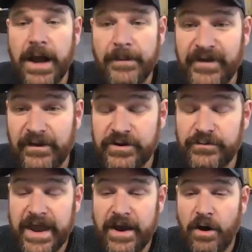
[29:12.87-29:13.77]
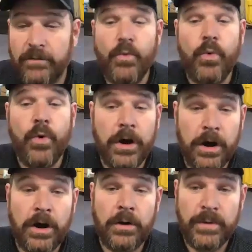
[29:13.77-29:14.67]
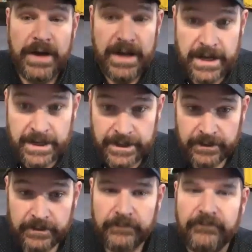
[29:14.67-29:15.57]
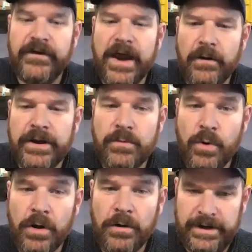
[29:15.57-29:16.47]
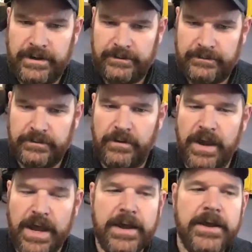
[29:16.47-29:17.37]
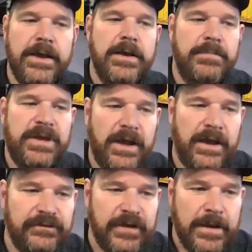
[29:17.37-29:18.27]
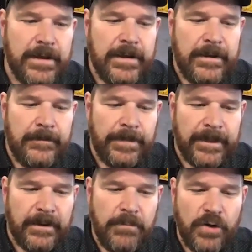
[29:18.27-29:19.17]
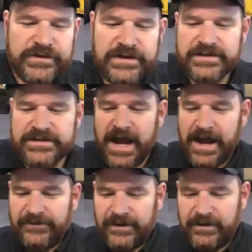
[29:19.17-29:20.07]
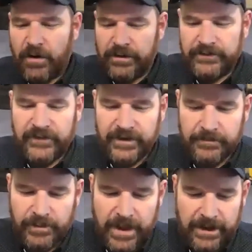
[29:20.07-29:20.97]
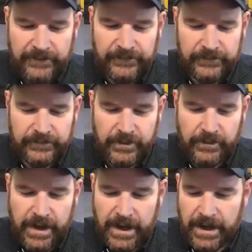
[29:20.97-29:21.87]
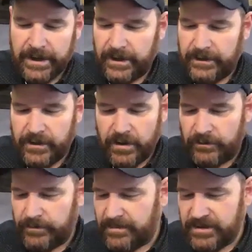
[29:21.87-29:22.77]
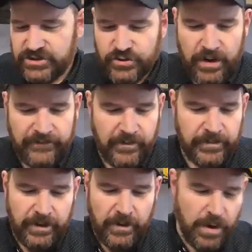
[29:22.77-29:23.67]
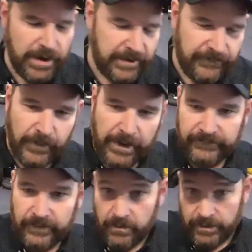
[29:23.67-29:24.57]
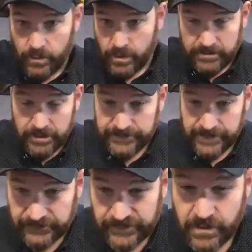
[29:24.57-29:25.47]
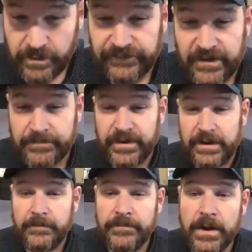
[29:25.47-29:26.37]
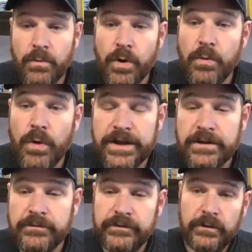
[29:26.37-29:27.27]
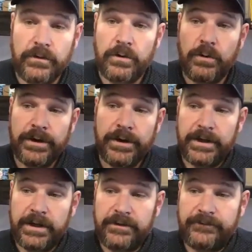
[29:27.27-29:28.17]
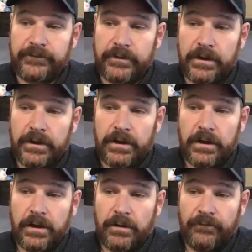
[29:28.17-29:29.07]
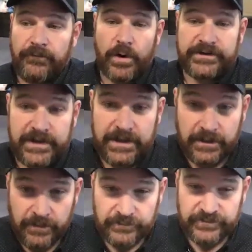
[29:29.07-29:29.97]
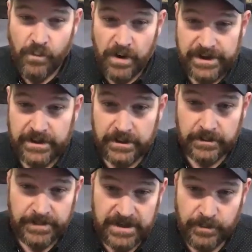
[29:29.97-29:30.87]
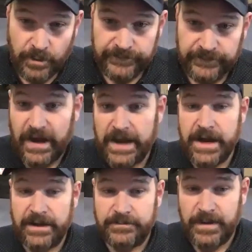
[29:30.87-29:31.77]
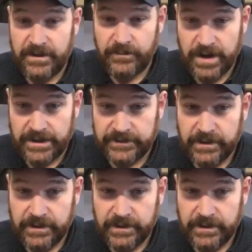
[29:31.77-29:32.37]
I'm telling you, they are worried, very worried. Okay. Because most of these guys, you own a 10-plex, okay, and you own maybe 2 of them, one in Fresno and one in Modesto or something. What do you do if 14 of those 20 people decide not to pay rent?